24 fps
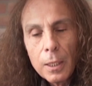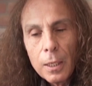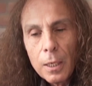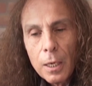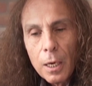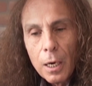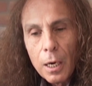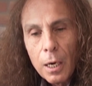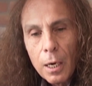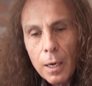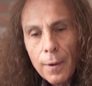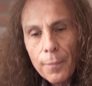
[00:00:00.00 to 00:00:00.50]

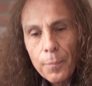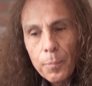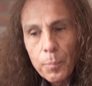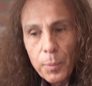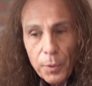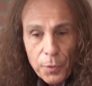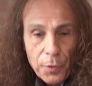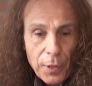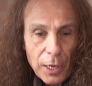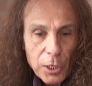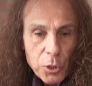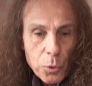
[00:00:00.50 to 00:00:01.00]
Yeah. Uh,
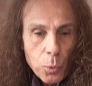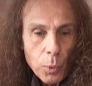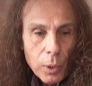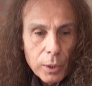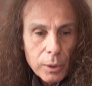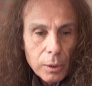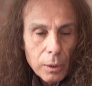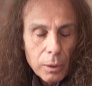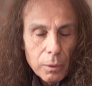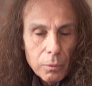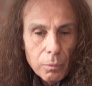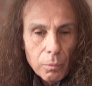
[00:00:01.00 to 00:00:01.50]
but that's
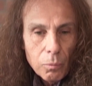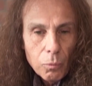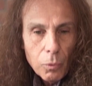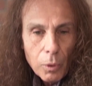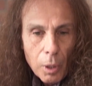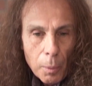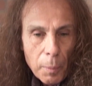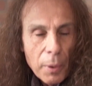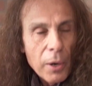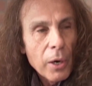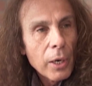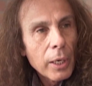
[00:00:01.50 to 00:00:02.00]
what
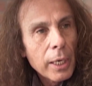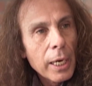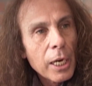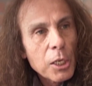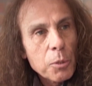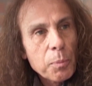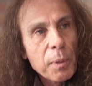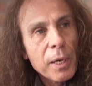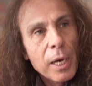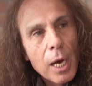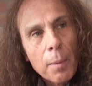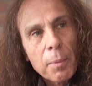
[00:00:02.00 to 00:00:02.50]
America
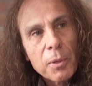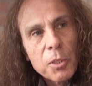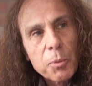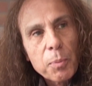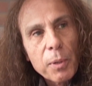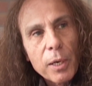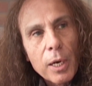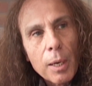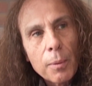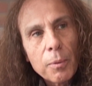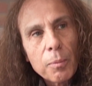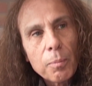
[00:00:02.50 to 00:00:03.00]
has become. It's
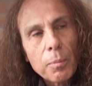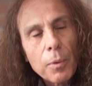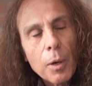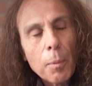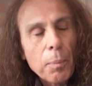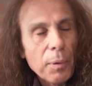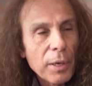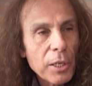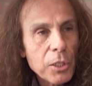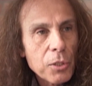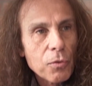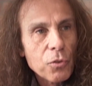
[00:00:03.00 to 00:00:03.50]
become a
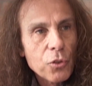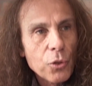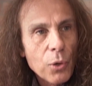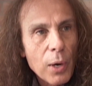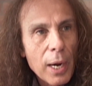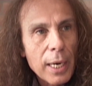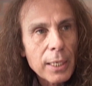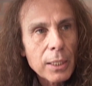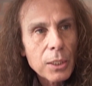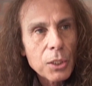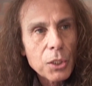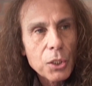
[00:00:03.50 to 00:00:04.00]
place of
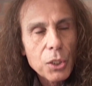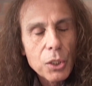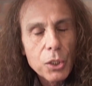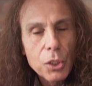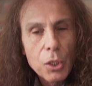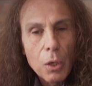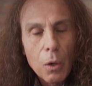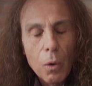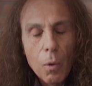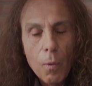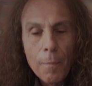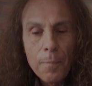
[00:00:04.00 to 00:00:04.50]
trends.
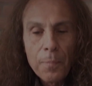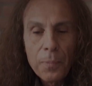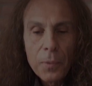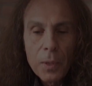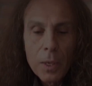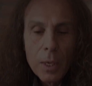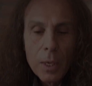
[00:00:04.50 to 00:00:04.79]
So